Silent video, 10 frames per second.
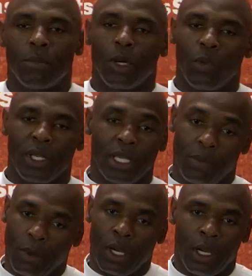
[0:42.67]
But when
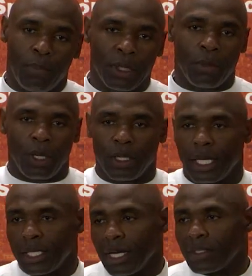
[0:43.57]
you uh, put the ball
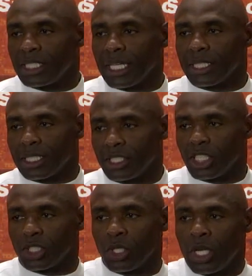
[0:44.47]
down, you have a chance to
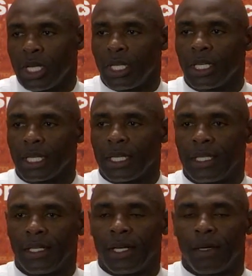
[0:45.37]
just look at
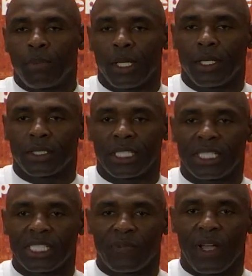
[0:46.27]
the uh, players and
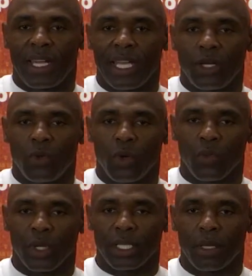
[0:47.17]
just find out who are
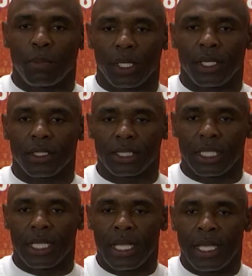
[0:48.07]
really the players
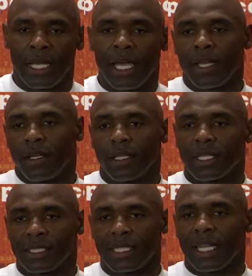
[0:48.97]
and, and how they're going
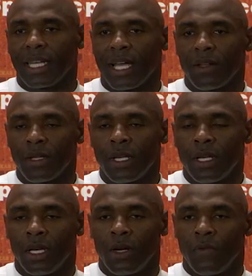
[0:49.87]
to stand out.
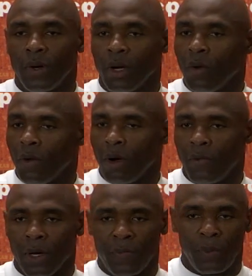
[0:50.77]
Uh, overall,
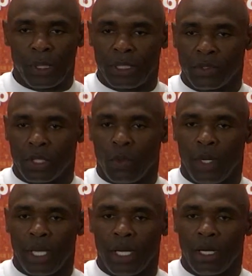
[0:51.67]
very pleased with the
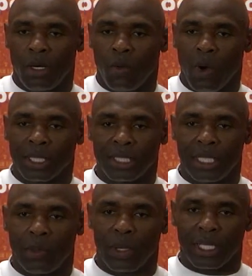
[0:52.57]
way uh,
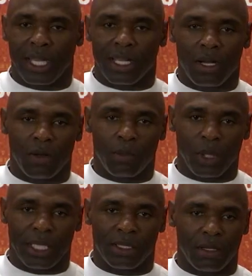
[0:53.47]
Watson and Wickline called the
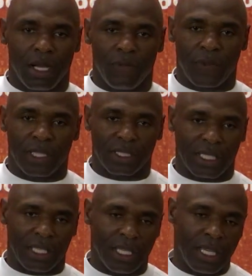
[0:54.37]
plays on offense.
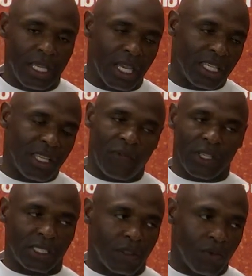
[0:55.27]
And, and
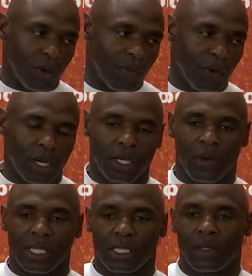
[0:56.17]
defensively, we're very
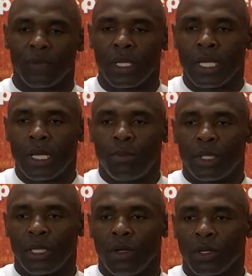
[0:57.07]
aggressive.
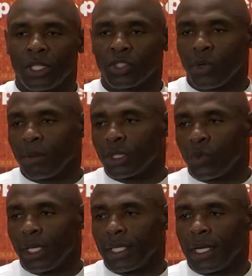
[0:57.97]
But the longer the scrimmage
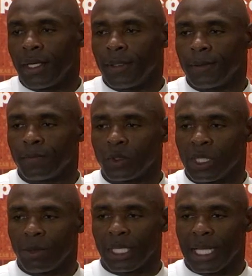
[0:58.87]
went, um,
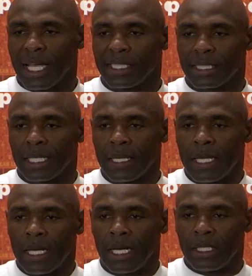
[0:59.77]
some of the guys
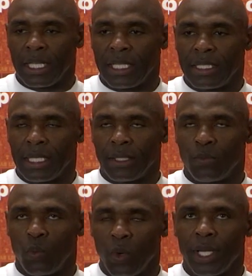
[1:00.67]
uh, it, it
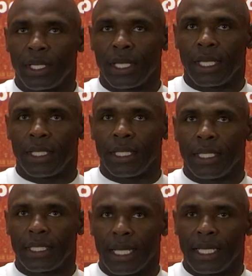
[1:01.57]
went, and
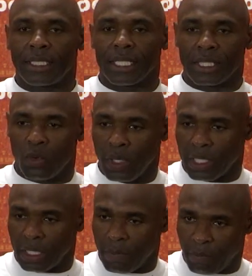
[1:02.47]
then guys just
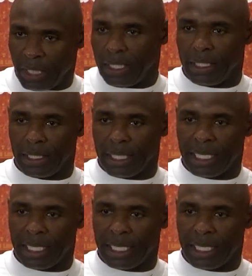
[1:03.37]
quit competing,